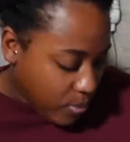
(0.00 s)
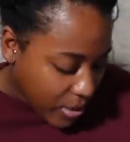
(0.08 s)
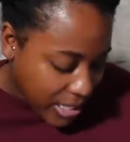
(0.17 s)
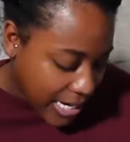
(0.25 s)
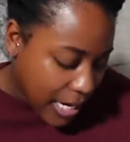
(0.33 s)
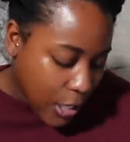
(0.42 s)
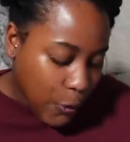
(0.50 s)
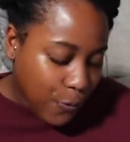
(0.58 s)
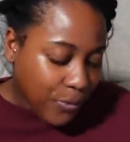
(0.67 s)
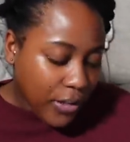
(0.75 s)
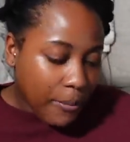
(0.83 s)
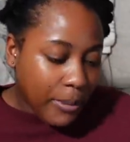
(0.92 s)
it one day,
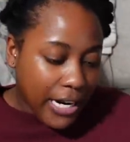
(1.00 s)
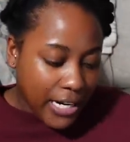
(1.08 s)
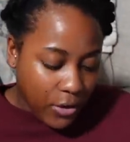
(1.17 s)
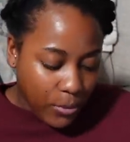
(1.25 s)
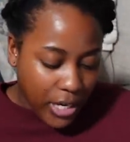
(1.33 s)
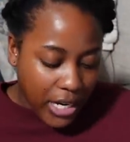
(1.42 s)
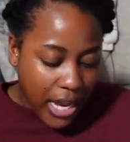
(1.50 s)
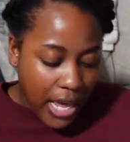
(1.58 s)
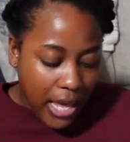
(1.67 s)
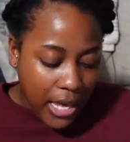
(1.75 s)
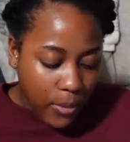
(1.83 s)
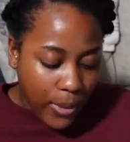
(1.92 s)
but I didn't read it.
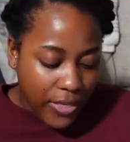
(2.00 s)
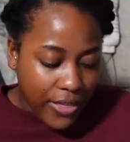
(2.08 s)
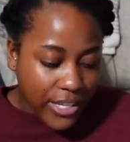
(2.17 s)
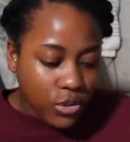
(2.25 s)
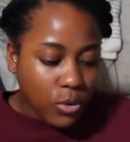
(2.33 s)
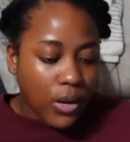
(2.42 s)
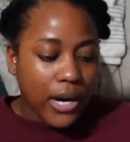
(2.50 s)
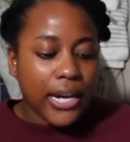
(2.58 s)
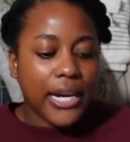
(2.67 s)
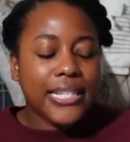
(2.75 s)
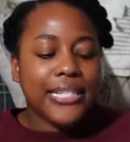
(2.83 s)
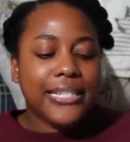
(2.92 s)
Anyway, this
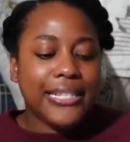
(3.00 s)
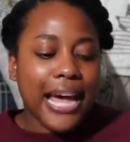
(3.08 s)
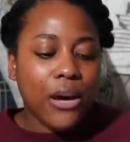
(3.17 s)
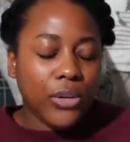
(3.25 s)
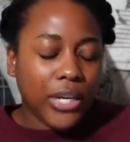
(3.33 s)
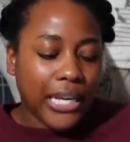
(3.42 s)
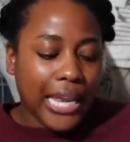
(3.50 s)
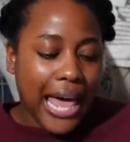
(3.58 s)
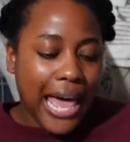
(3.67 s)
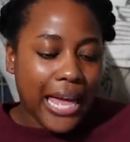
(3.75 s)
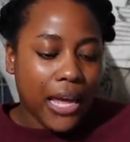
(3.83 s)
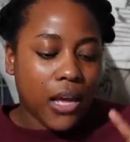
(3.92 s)
one sounded
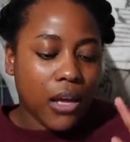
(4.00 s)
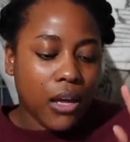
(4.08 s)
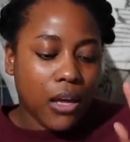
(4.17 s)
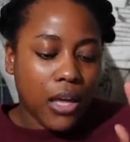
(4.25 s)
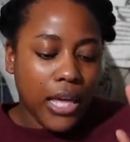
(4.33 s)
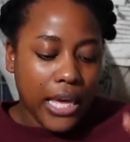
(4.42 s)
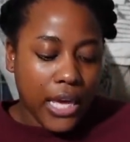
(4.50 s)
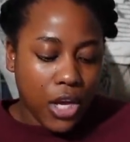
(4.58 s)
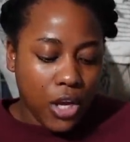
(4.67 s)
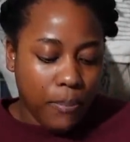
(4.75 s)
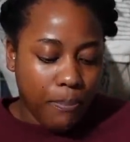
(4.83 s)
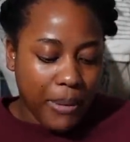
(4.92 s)
like it
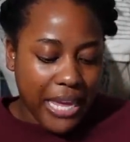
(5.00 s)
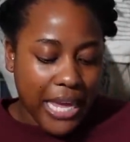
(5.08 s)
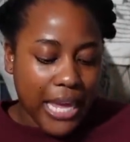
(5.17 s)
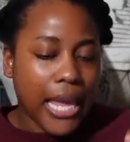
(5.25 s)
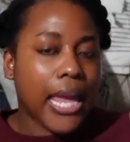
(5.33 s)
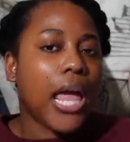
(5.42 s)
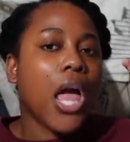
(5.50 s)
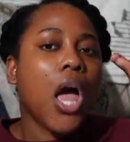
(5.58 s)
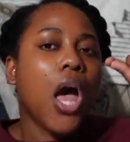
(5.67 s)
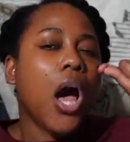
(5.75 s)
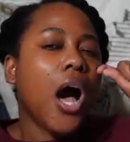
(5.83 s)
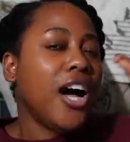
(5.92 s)
could be
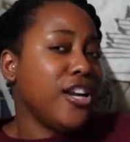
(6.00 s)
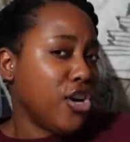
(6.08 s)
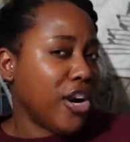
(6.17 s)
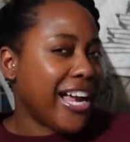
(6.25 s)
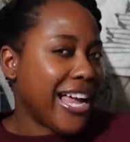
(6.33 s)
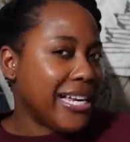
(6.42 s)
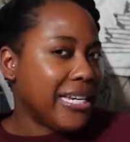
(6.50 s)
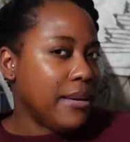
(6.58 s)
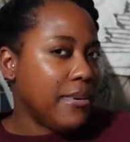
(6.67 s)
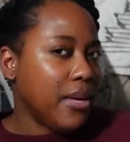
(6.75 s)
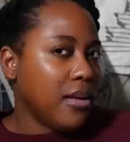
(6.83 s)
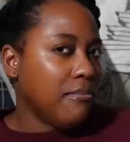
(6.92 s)
Dark
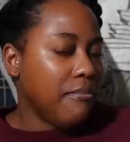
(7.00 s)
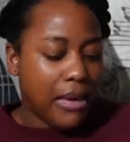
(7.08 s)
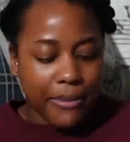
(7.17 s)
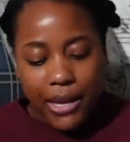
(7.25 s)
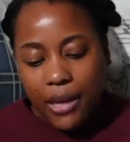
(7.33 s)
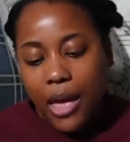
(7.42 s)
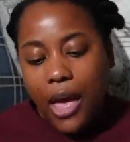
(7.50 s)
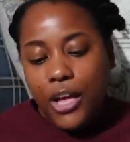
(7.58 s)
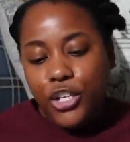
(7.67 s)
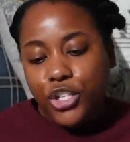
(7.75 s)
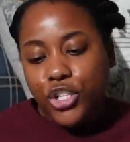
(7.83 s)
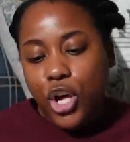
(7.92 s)
Academia, maybe.
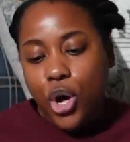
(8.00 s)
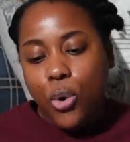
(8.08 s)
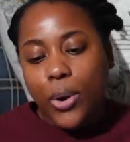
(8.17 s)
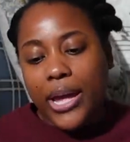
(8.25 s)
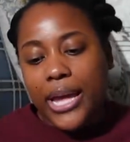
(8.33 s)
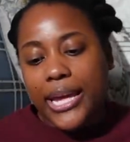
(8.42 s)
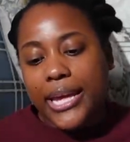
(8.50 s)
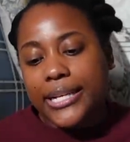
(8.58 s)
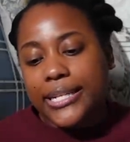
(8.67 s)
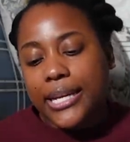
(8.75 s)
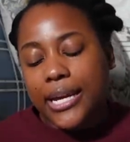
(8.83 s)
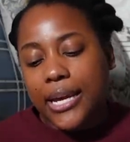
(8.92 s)
So
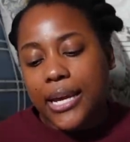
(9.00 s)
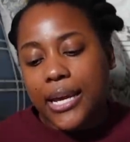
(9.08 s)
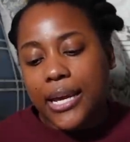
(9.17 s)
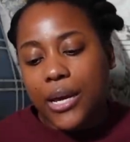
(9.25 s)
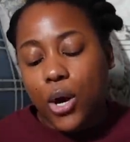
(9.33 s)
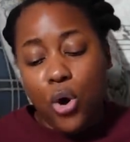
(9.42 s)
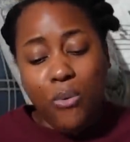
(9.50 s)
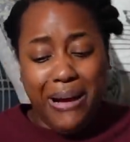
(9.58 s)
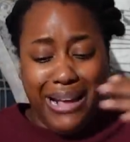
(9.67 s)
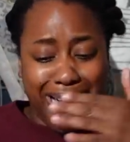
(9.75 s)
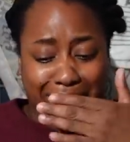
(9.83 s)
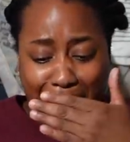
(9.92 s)
it, oh my
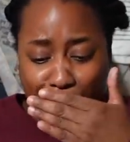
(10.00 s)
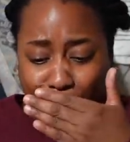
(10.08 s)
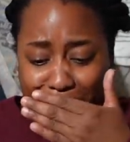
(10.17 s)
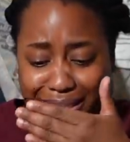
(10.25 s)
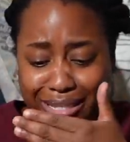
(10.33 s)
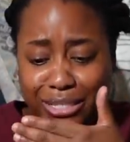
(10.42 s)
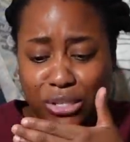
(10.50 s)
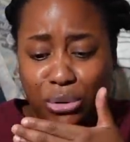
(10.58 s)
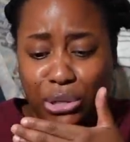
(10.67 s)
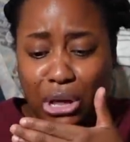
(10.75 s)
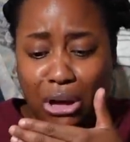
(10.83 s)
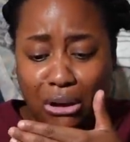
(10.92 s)
God, why is this so
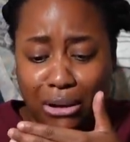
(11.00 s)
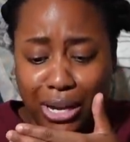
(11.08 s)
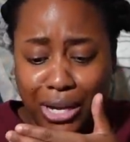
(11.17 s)
long?